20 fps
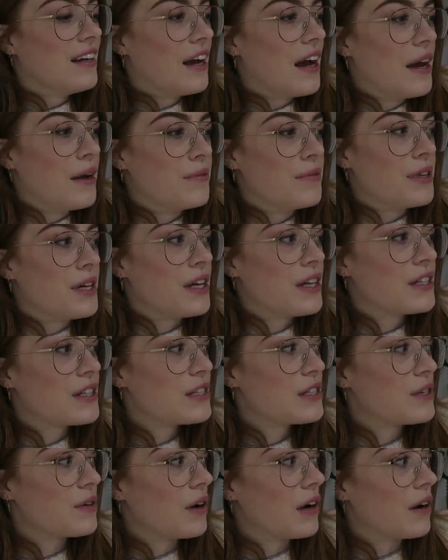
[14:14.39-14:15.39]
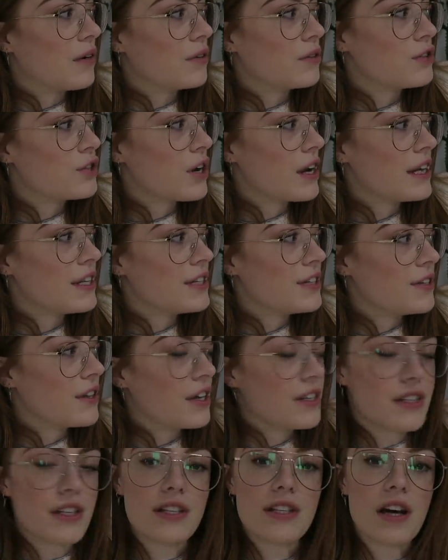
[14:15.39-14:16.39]
Um, so I'll try and do
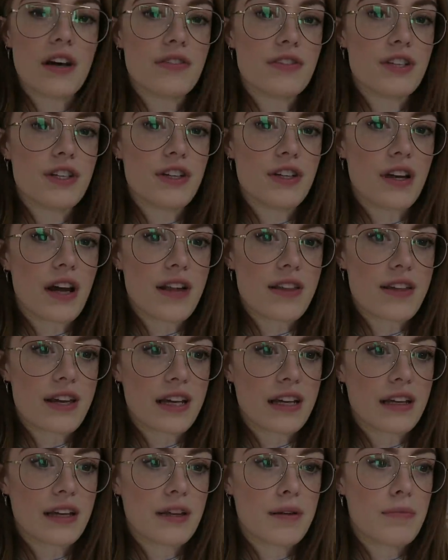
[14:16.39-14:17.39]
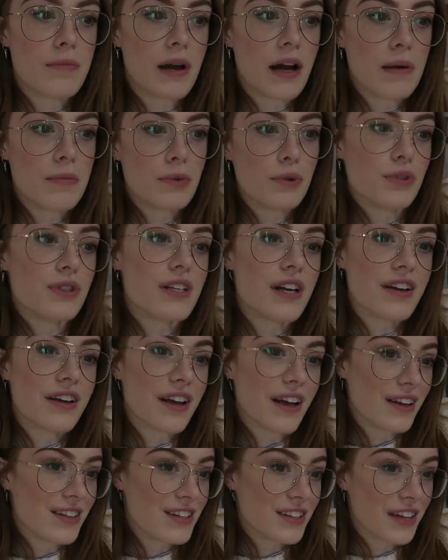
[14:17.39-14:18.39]
those this afternoon I think but I'm also
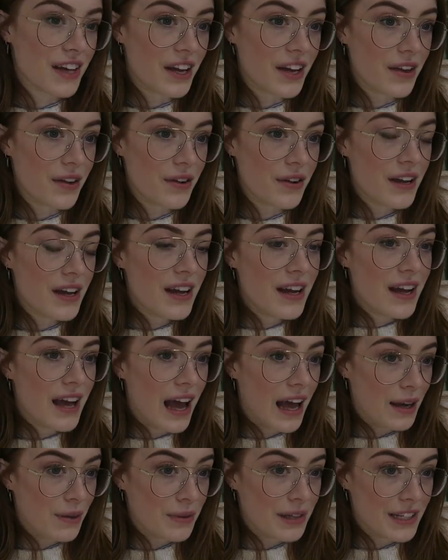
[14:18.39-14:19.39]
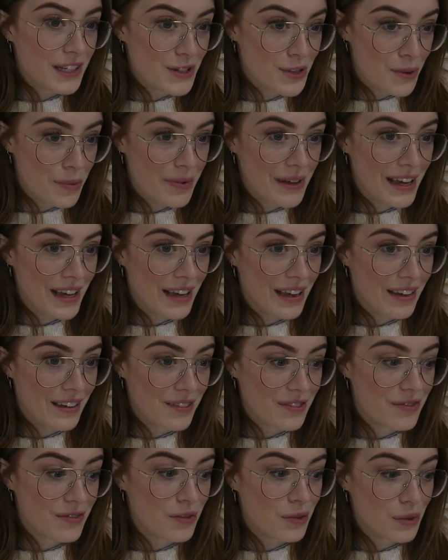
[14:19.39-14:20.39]
going to go Halloween
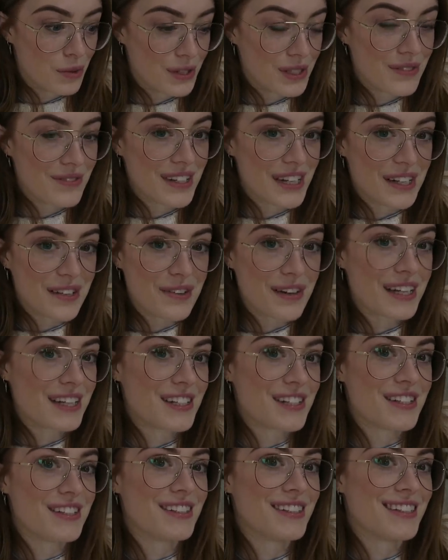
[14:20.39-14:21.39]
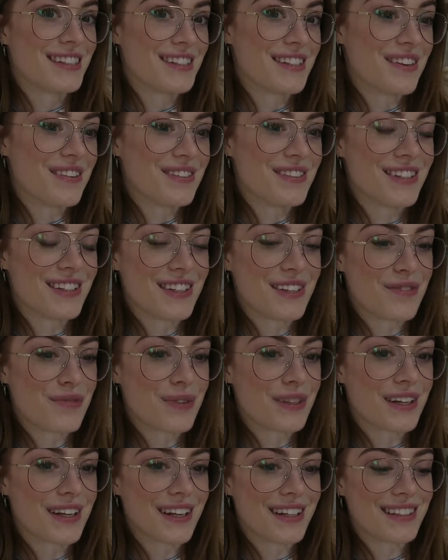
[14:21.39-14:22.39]
shopping for some decorations this afternoon
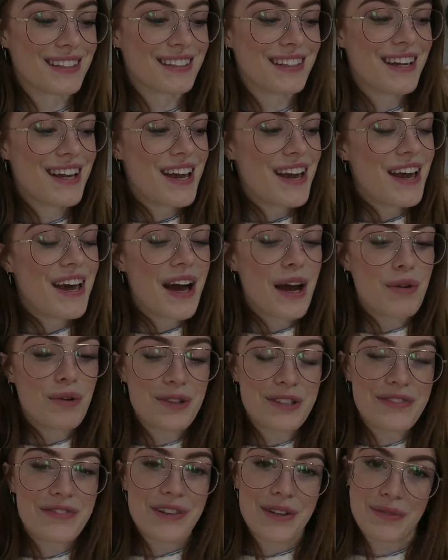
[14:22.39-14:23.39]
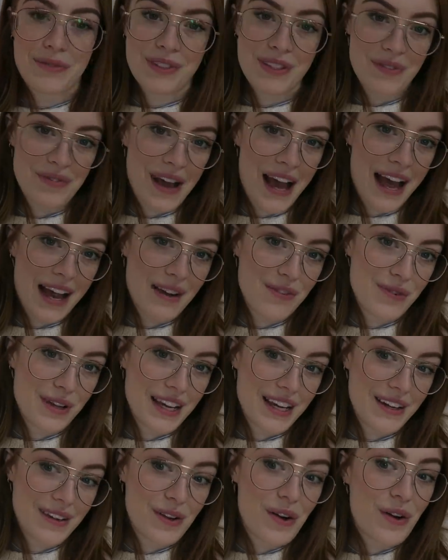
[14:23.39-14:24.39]
because I want to film some
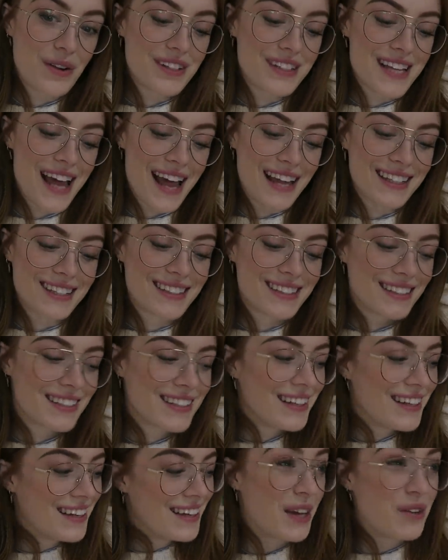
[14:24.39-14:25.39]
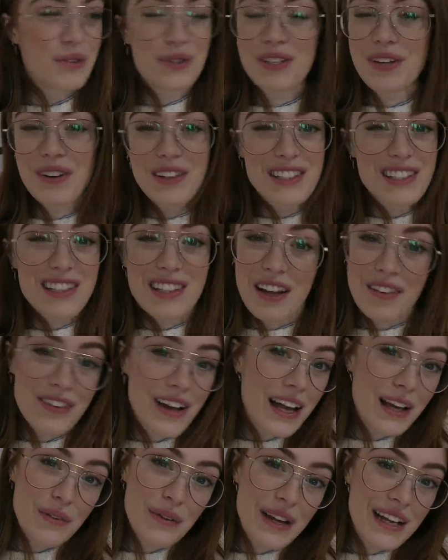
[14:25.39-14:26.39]
Halloween content and also I just love
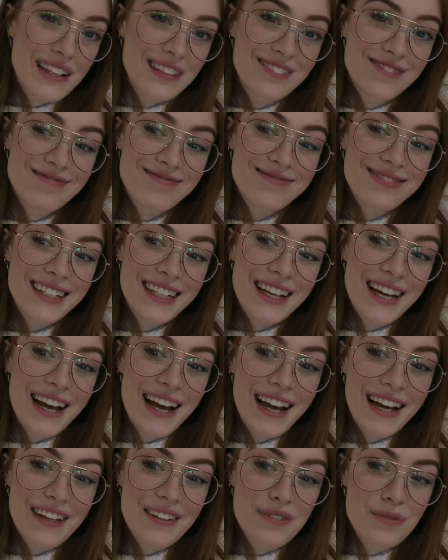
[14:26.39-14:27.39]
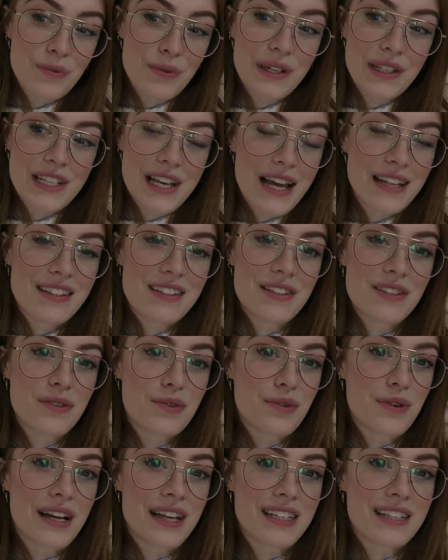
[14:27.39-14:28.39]
Halloween and we tend to
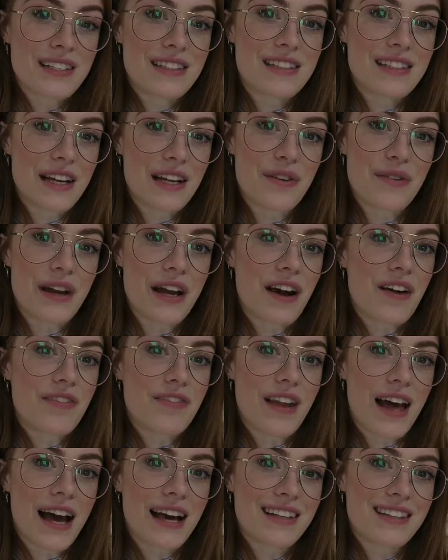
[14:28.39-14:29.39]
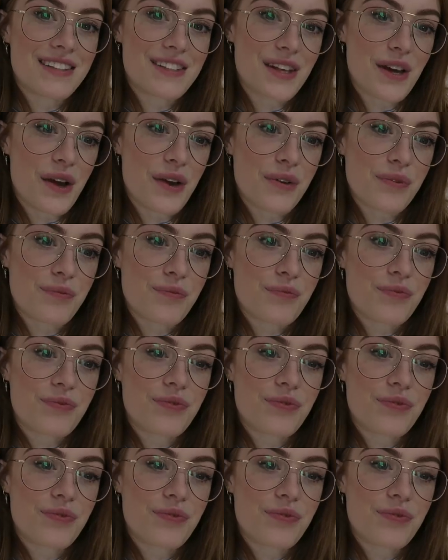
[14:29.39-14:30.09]
always decorate our flat so